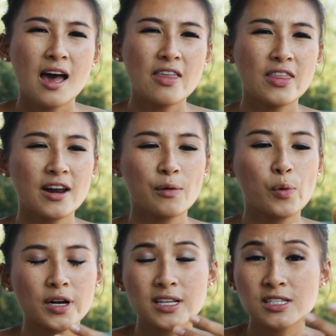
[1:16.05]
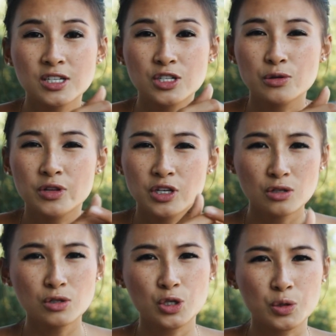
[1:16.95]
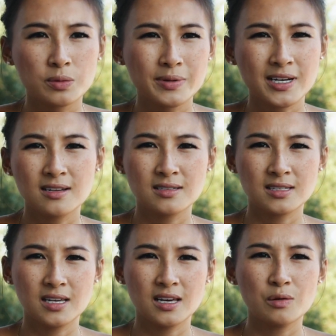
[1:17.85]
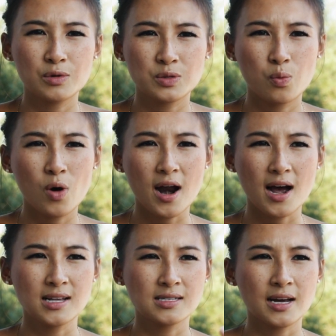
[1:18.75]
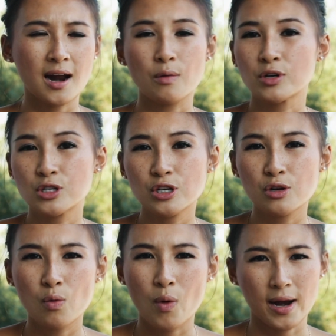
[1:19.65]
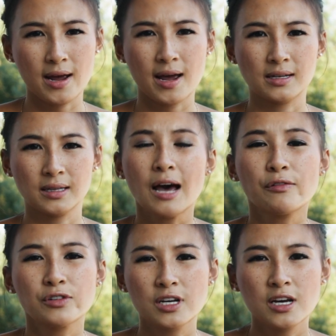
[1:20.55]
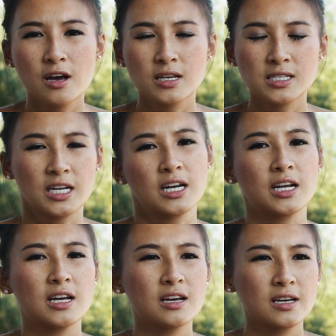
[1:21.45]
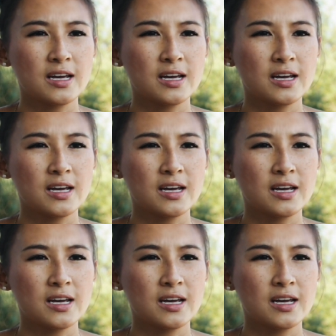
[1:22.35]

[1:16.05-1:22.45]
And then I wanted to do the YouTube because it was what I said I would do when I had left Sydney.